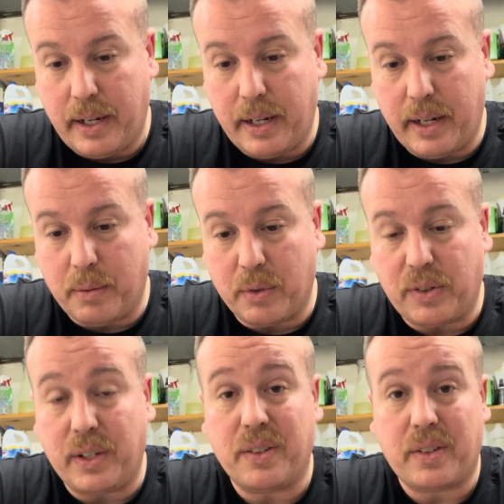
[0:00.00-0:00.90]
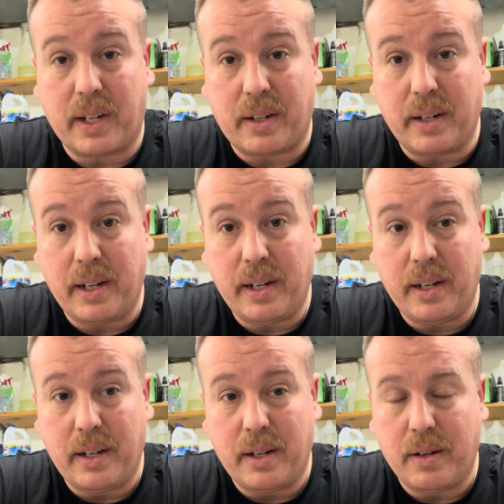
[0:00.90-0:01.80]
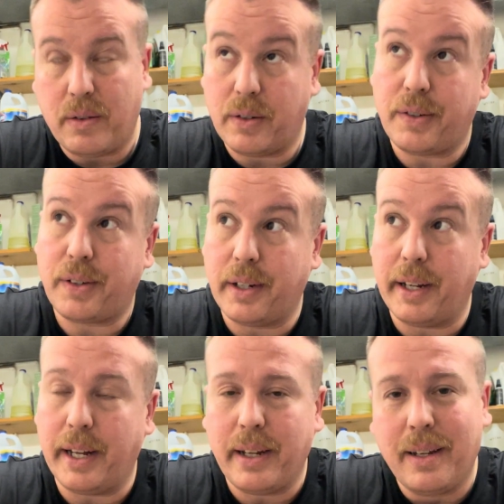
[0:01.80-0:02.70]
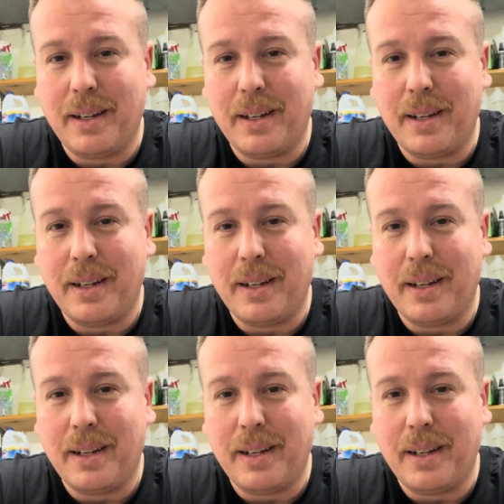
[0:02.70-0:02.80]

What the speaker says: and we'll see you Saturday or Sunday